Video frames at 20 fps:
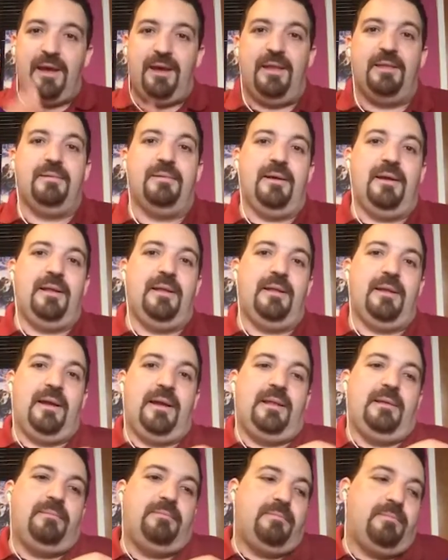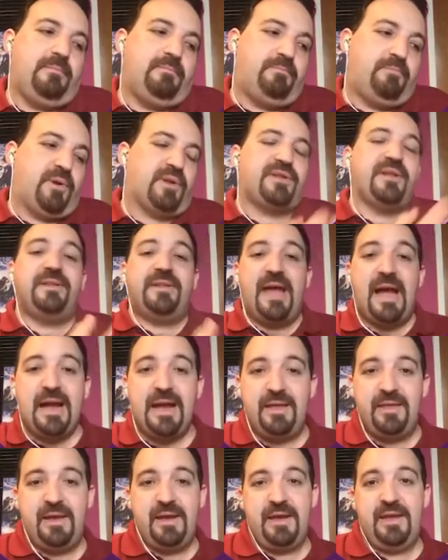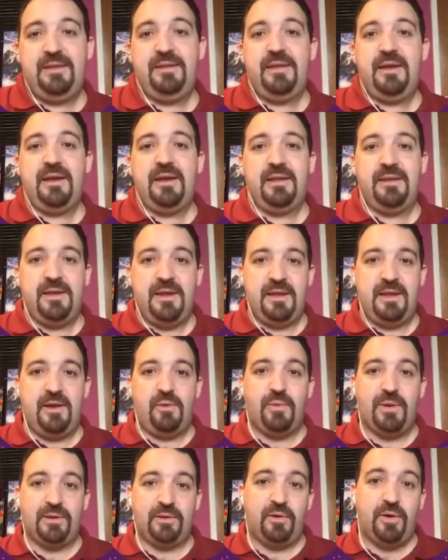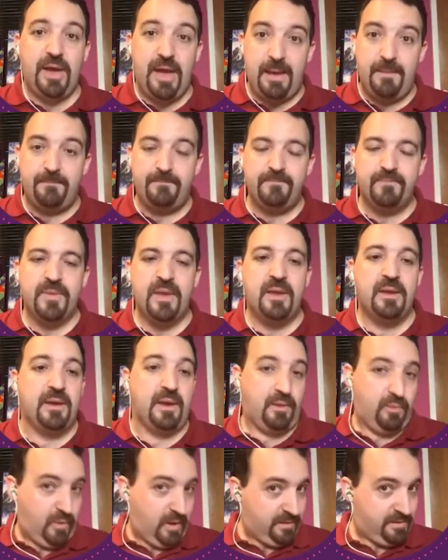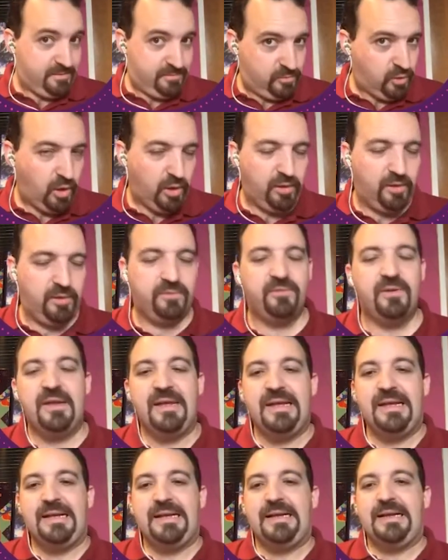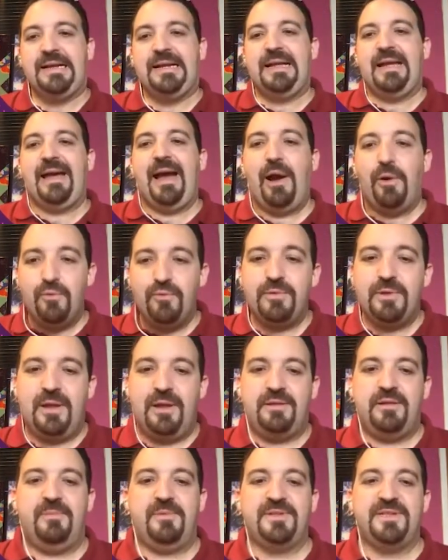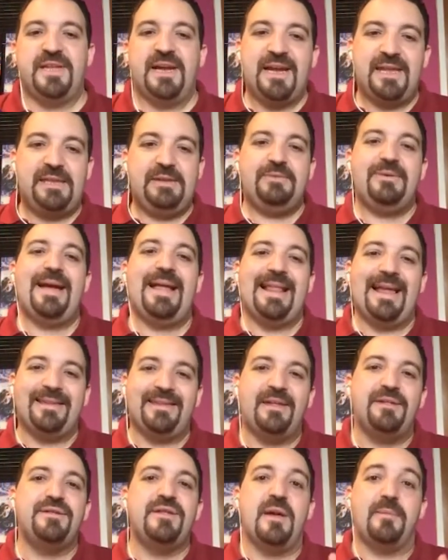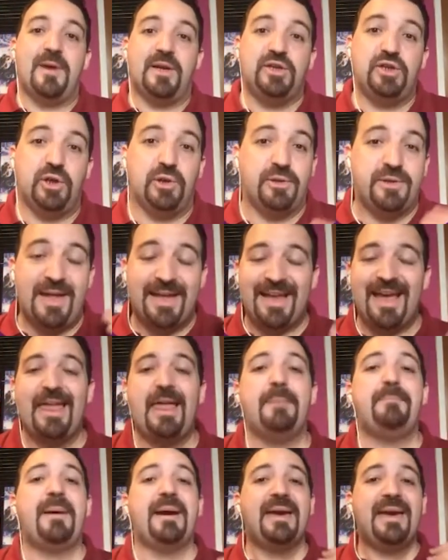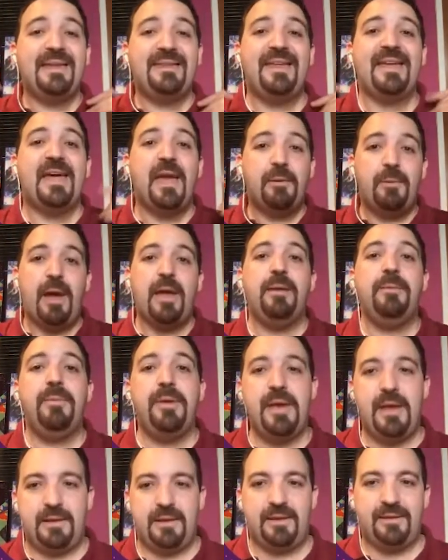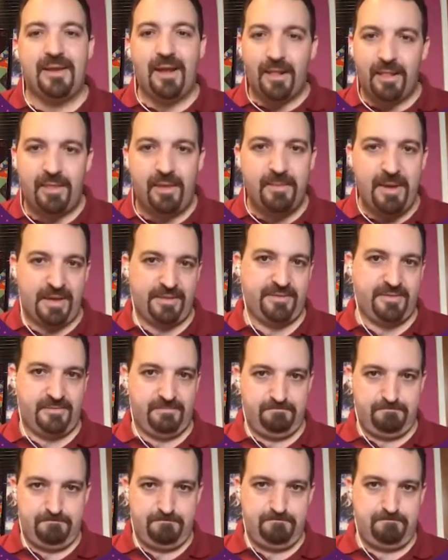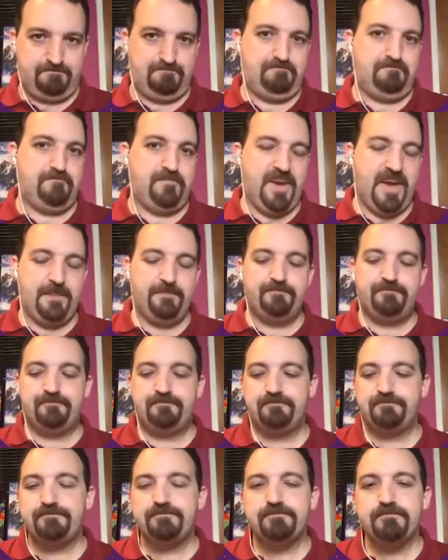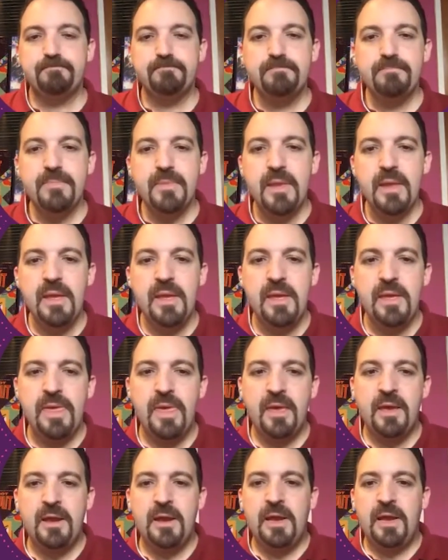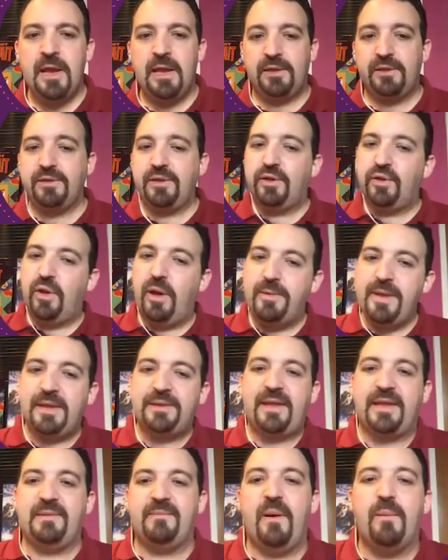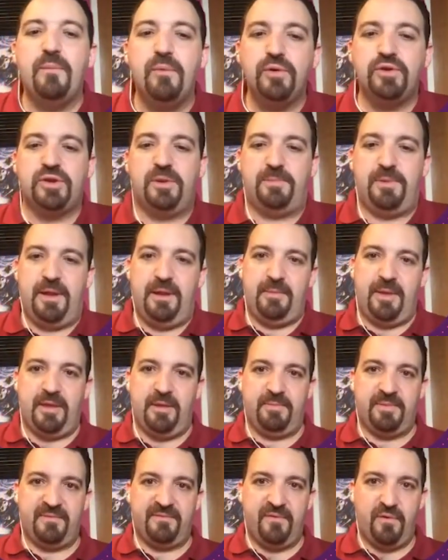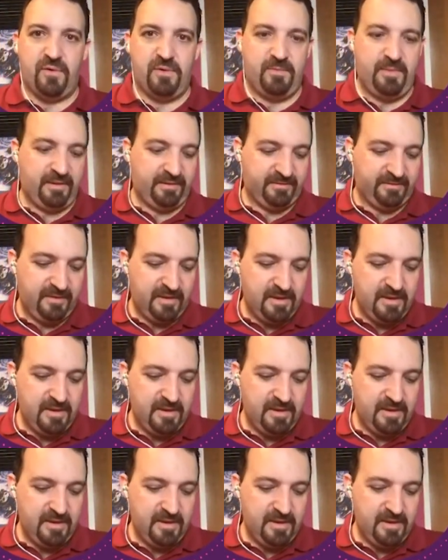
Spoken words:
even the percentage that has 4G, which is not everyone, that percentage has a greater latency. So every packet that comes and goes takes longer. So we still have a lot of performance problems.